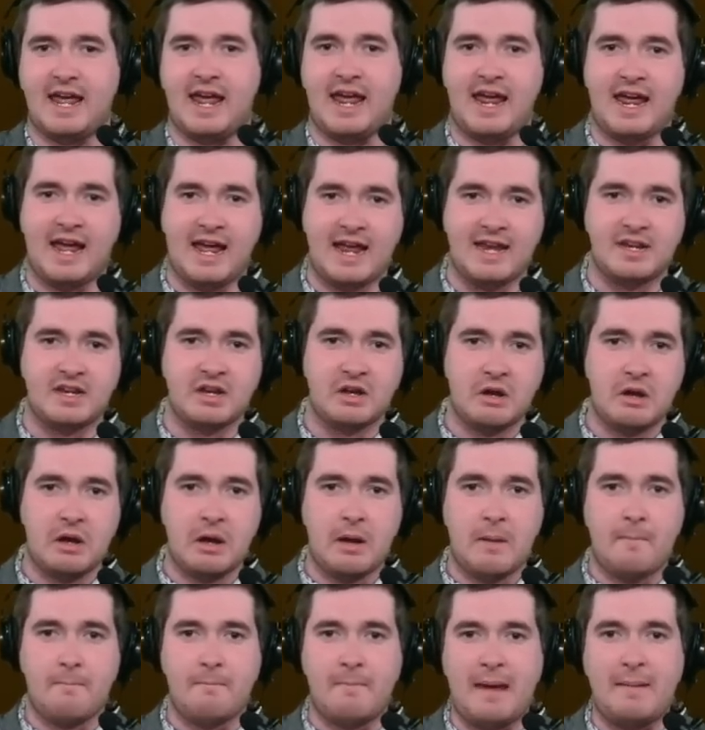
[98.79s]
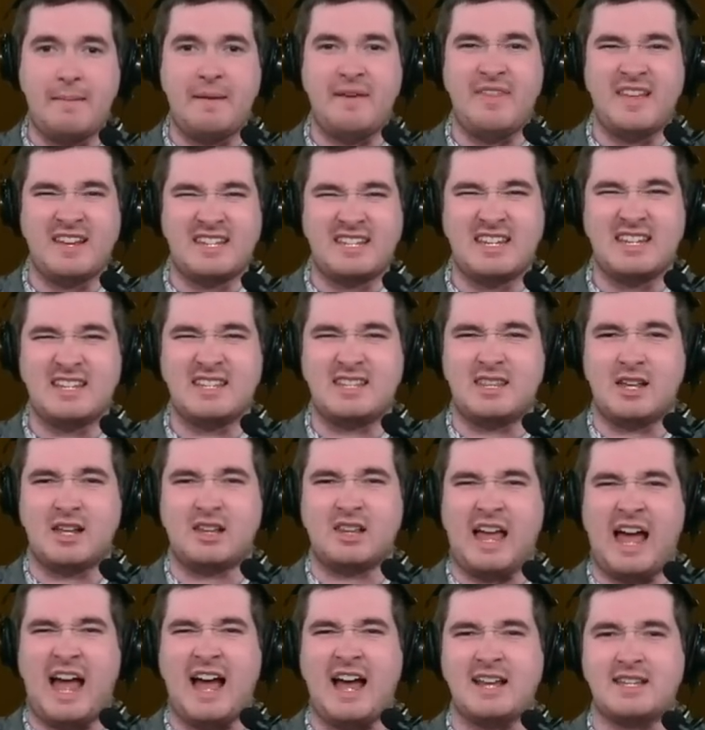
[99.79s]
and maybe this is the
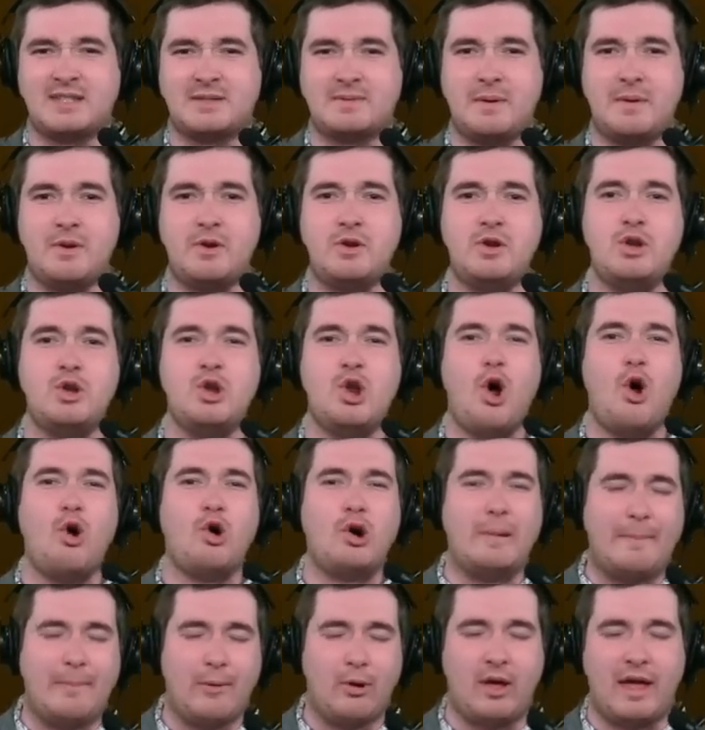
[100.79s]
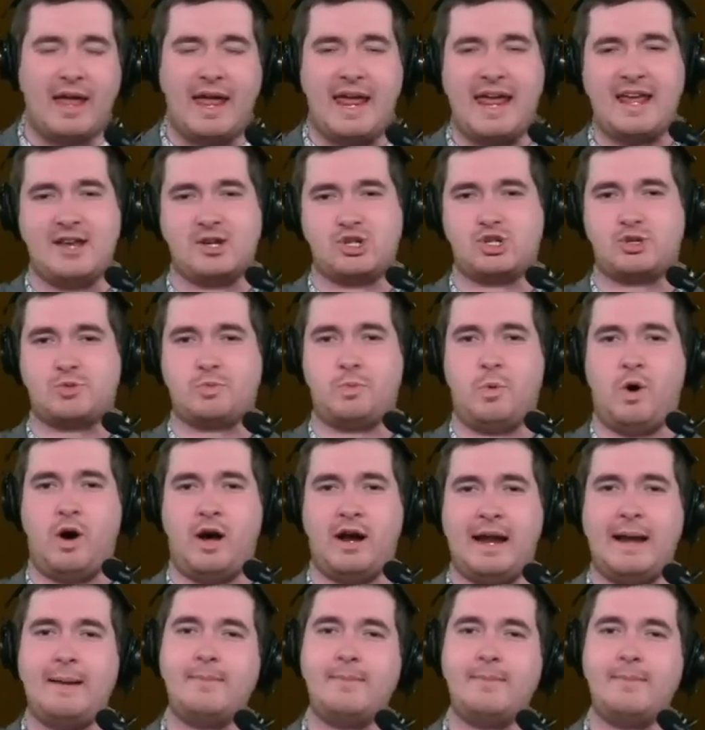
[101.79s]
last notable-ish one.